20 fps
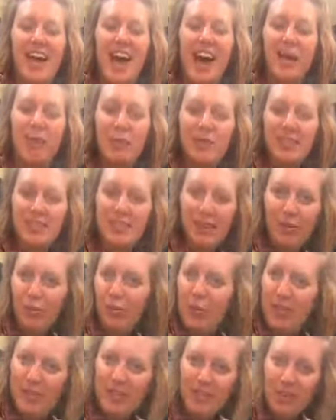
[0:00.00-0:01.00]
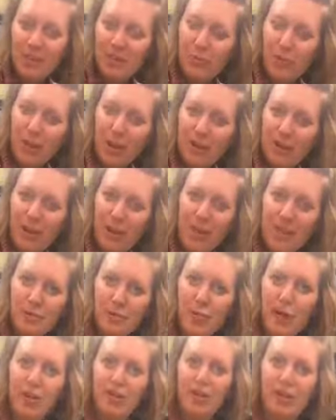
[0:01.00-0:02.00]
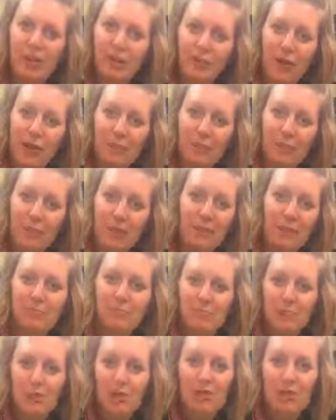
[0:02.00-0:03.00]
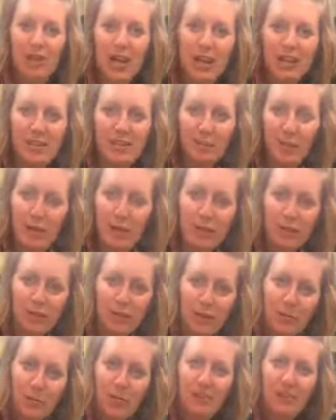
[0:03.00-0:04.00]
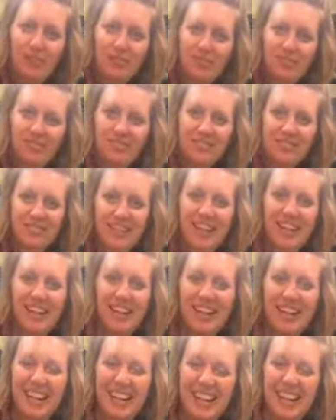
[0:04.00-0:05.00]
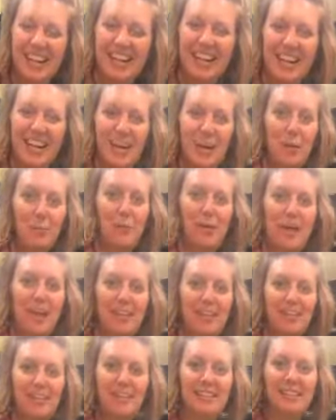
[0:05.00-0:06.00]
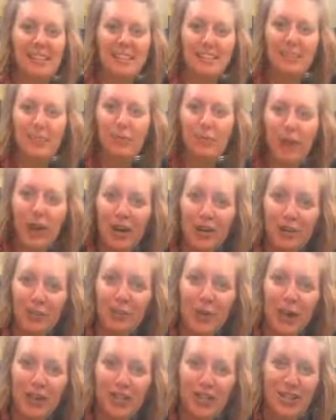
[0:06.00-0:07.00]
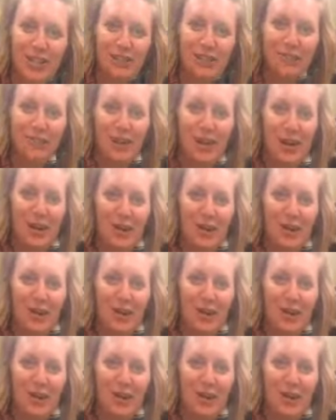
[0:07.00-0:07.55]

Where are you guys watching from? I'm sure Jackie's watching from your bed. Lindsay, where are you watching from?